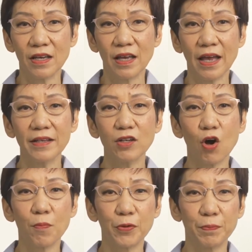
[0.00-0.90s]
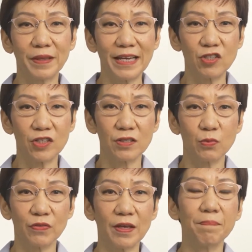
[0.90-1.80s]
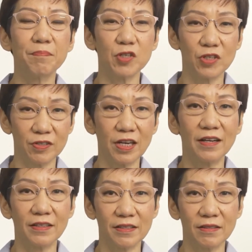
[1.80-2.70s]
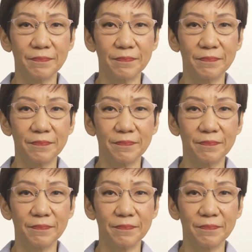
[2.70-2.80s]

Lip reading: and corporate pledges with ambitious targets.